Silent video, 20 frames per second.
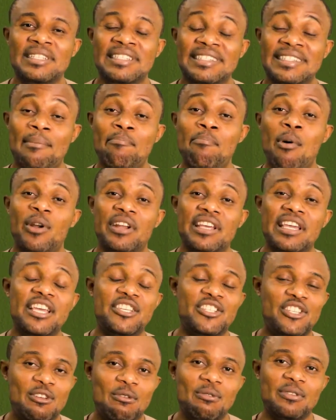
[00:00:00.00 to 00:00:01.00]
the body
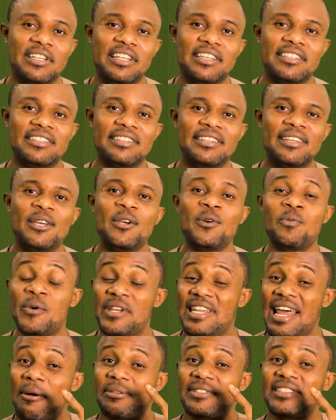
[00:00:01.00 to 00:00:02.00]
is useless.
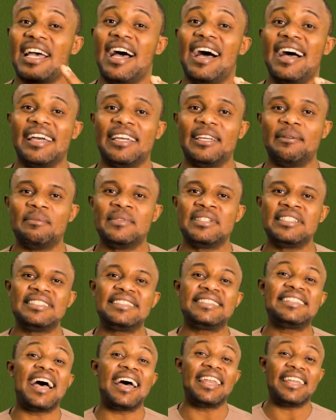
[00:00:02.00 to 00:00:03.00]
Without time,
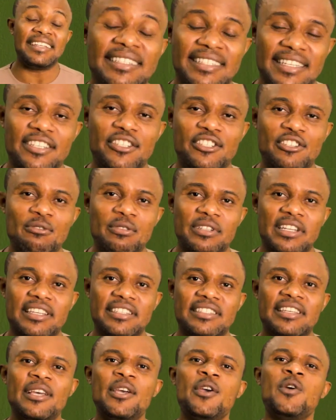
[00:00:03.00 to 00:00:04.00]
talent is
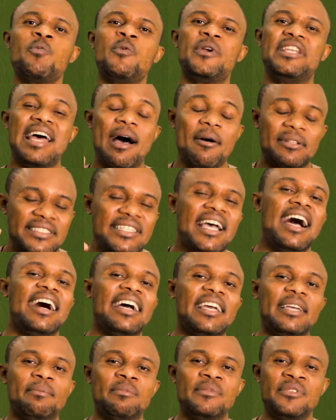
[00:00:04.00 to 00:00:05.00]
useless. Without
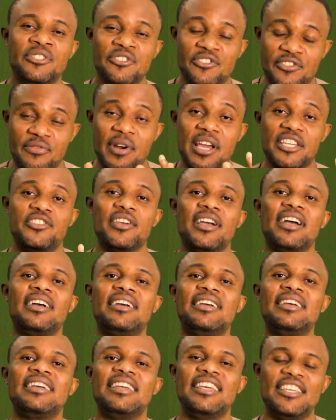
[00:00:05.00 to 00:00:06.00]
time, treasure
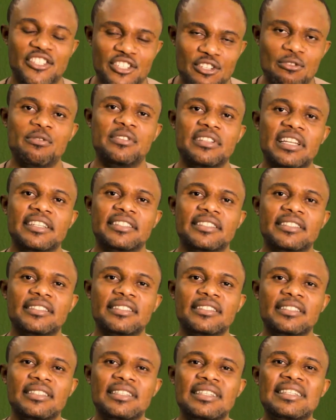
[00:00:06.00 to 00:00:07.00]
is useless.
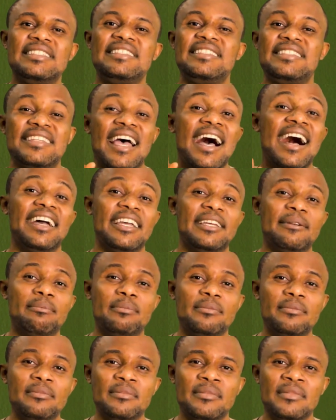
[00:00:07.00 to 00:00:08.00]
Time
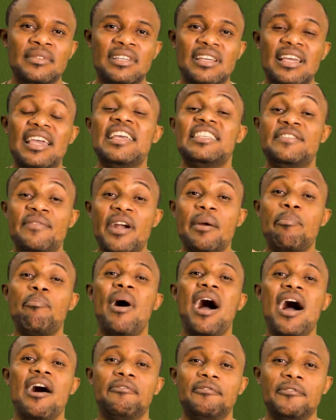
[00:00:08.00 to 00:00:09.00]
is very
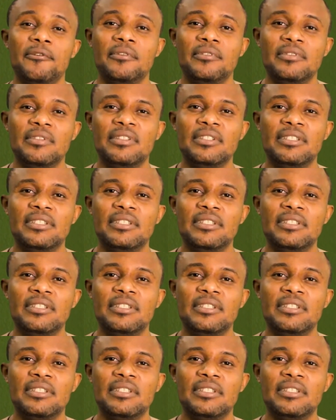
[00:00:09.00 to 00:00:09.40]
powerful.